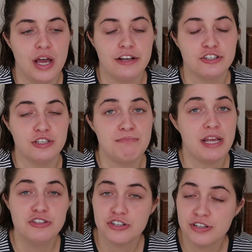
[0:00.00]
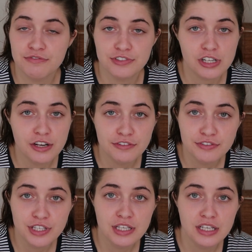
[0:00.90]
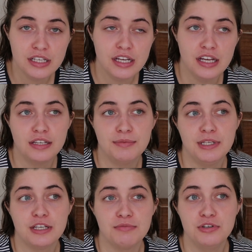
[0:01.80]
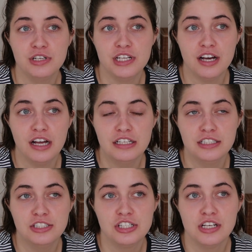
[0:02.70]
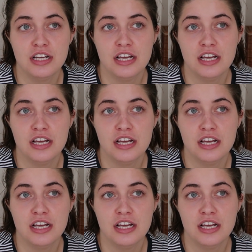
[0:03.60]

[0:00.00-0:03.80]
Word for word: actually majored in photography in community college